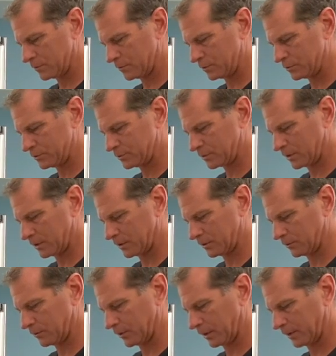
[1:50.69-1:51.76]
We'll just kind of
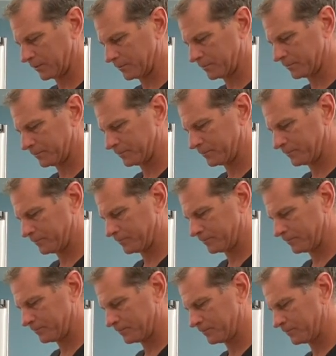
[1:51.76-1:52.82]
do that.
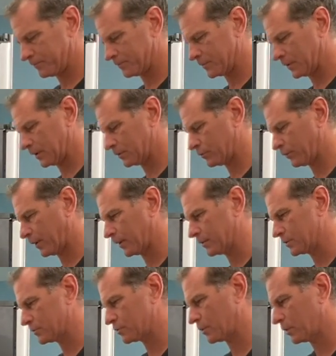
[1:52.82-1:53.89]
That's fine.
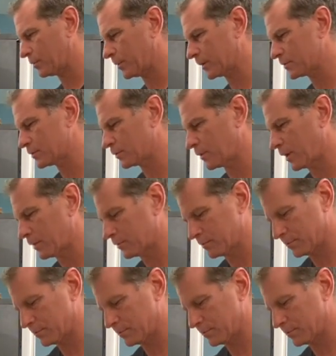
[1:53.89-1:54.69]
Just want to mix it around.